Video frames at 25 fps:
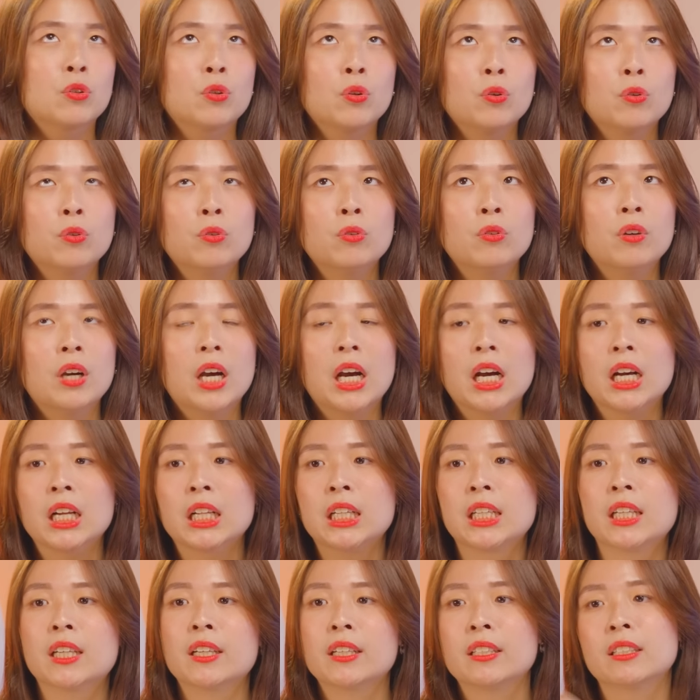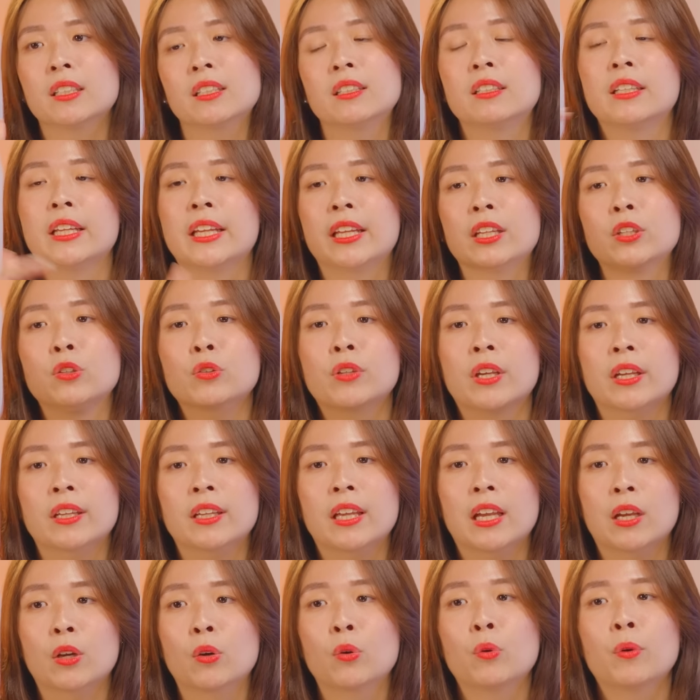you go earlier in the day, you can
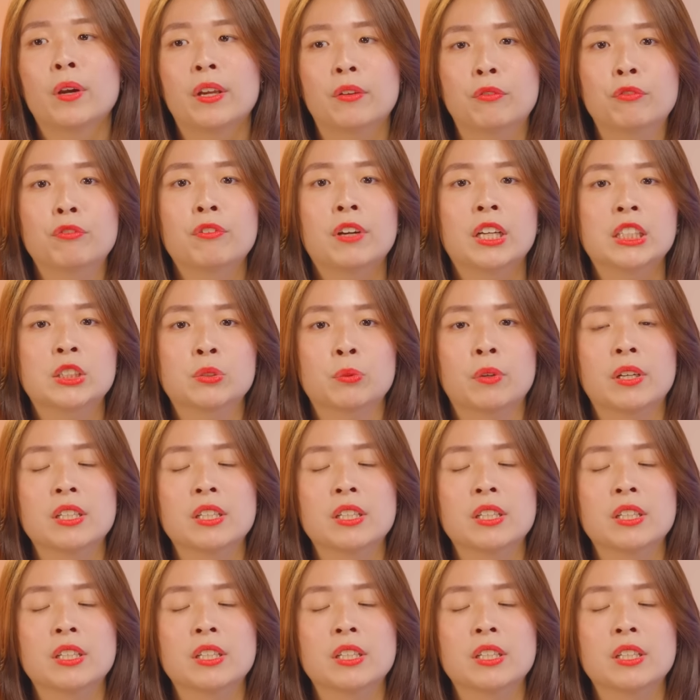get quite fresh